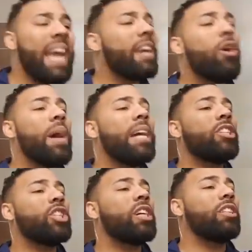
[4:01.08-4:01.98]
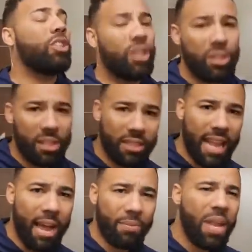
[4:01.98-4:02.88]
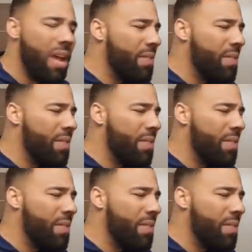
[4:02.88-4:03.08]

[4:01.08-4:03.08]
hey, go ahead and shut the churches down.